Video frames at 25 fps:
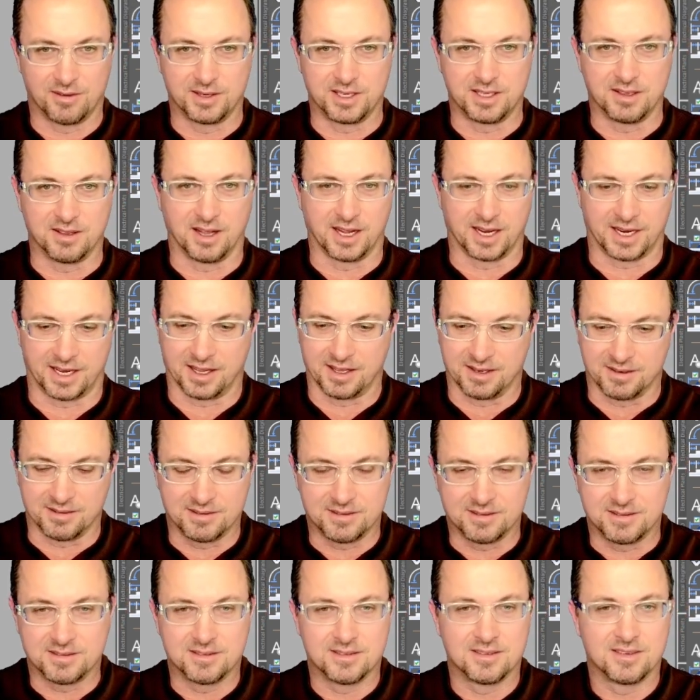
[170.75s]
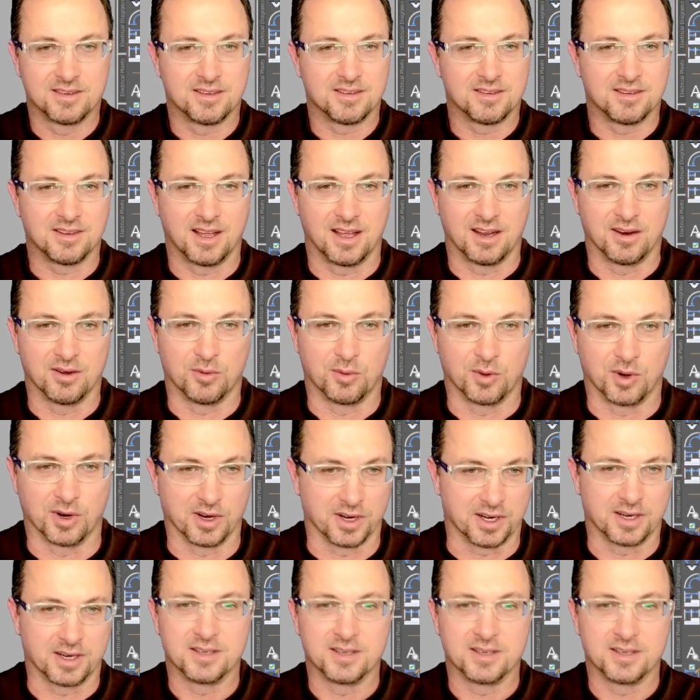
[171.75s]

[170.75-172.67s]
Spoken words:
you like it, that'll work.